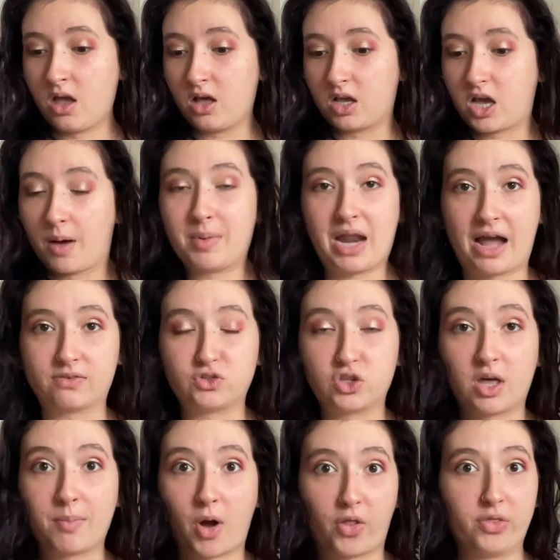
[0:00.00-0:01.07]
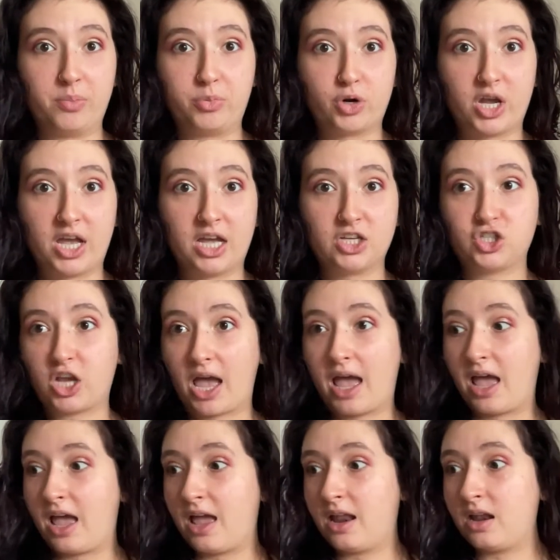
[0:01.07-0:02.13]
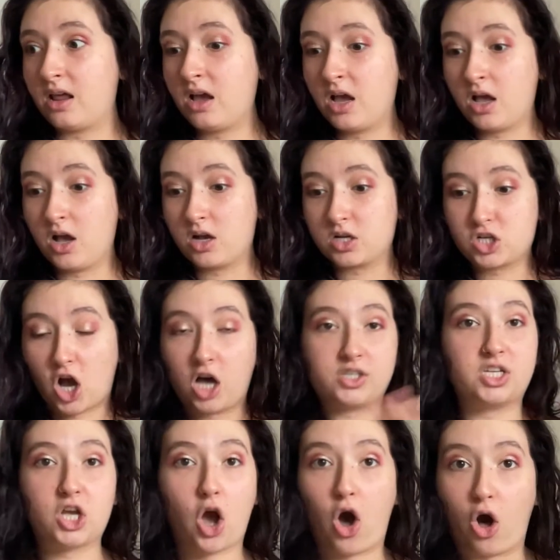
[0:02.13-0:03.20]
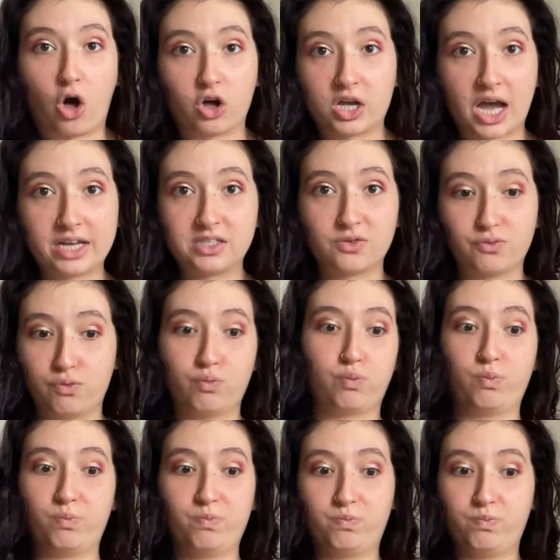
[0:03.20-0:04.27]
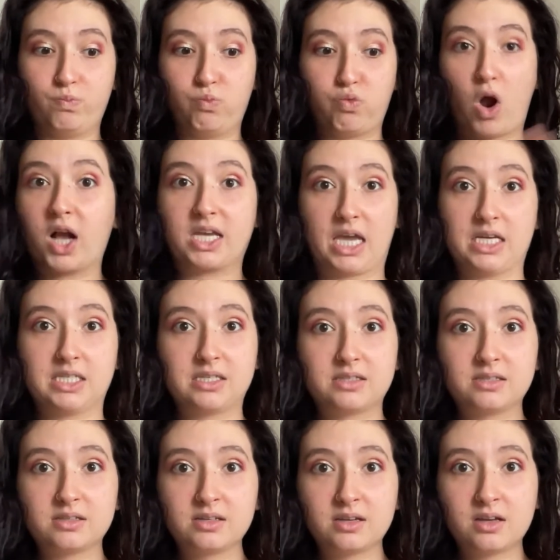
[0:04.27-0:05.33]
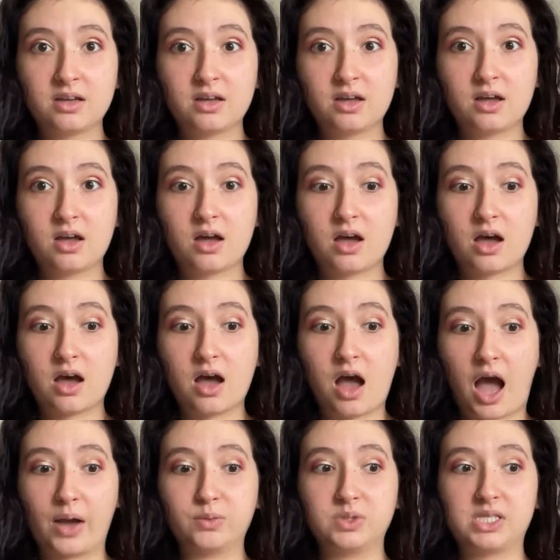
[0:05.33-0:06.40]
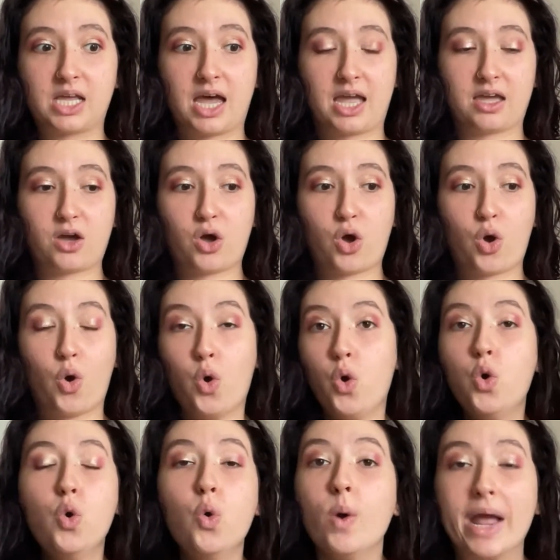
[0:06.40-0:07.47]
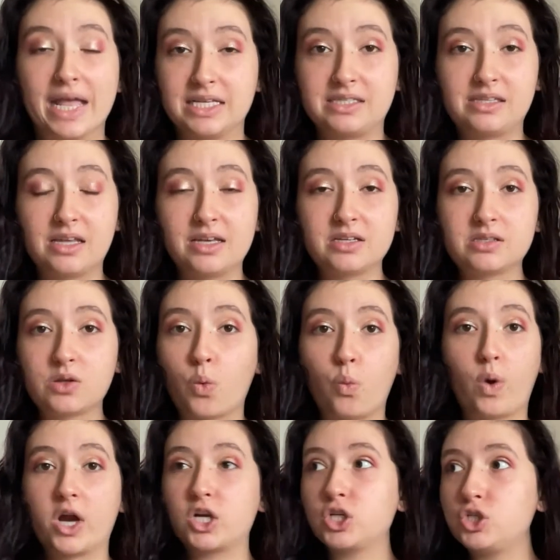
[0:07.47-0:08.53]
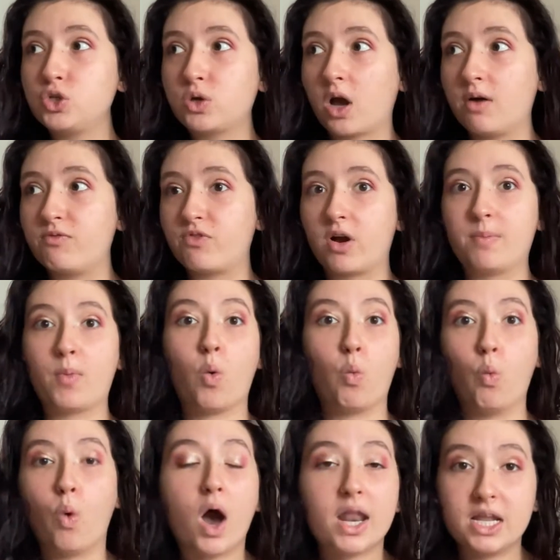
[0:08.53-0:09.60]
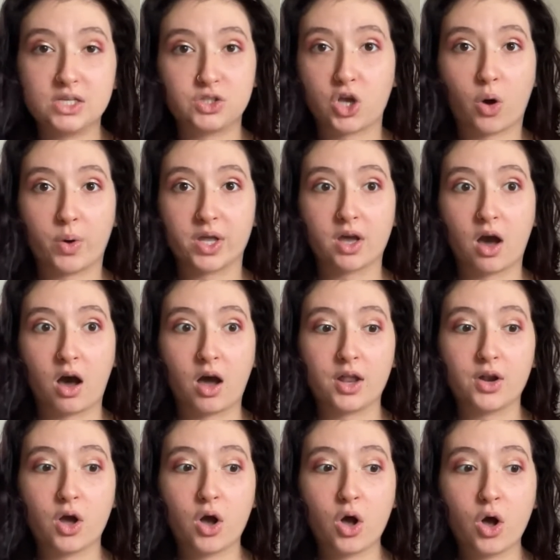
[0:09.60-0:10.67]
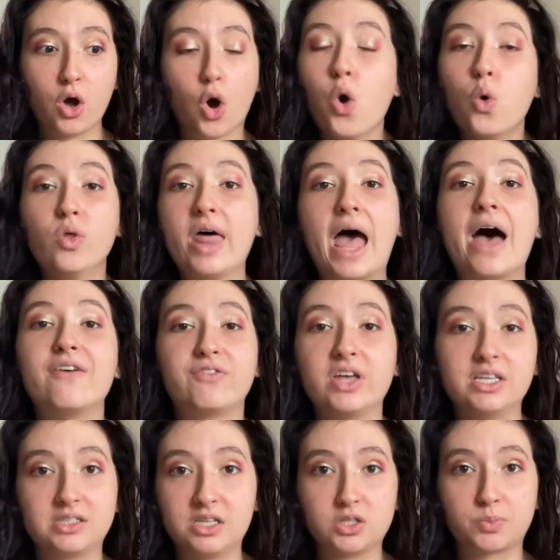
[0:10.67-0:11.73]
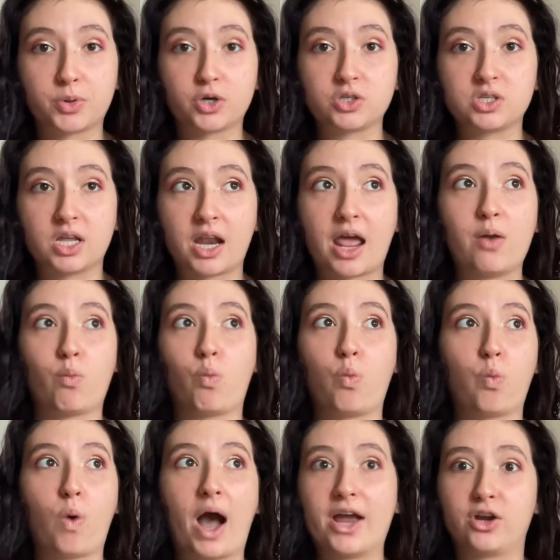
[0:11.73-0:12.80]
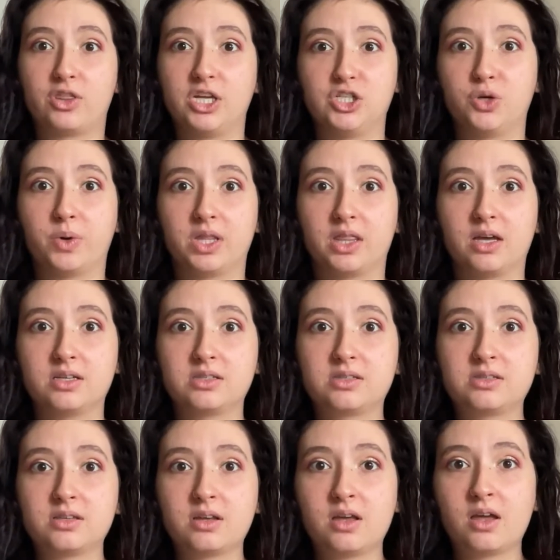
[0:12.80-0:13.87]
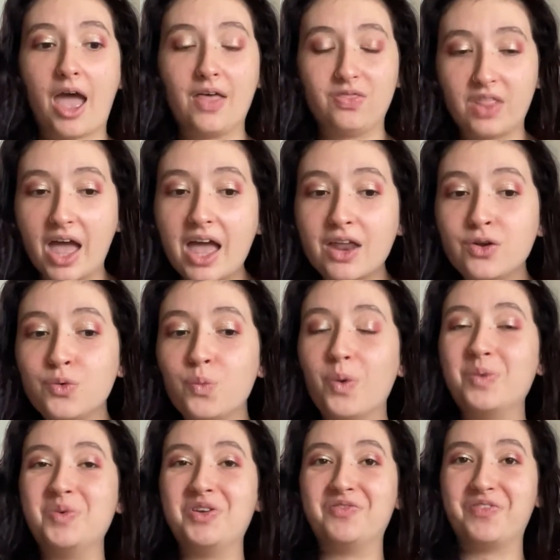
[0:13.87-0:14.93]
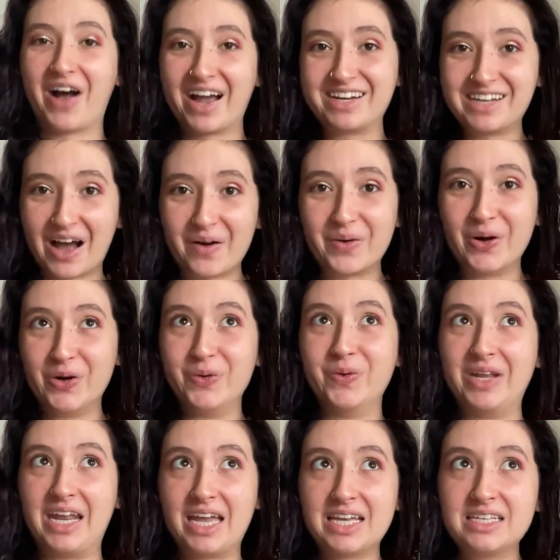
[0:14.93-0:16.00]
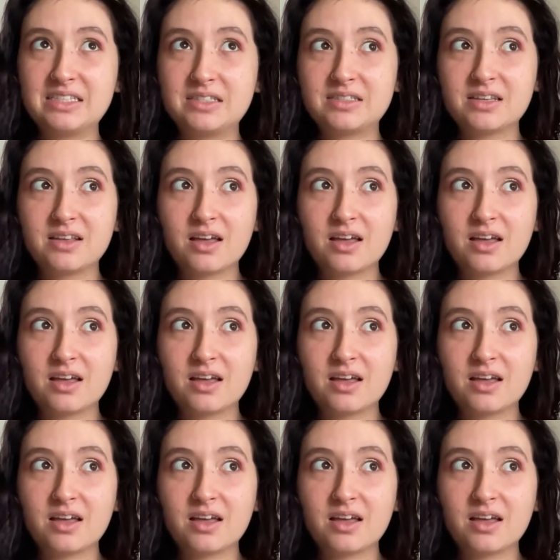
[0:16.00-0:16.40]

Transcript: coming after them on the bridge and causing all kinds of ruckus, I was like, who is this? Where did you come from? What is going on? Who the F is this person and why are they doing this? And then when we find out who it is,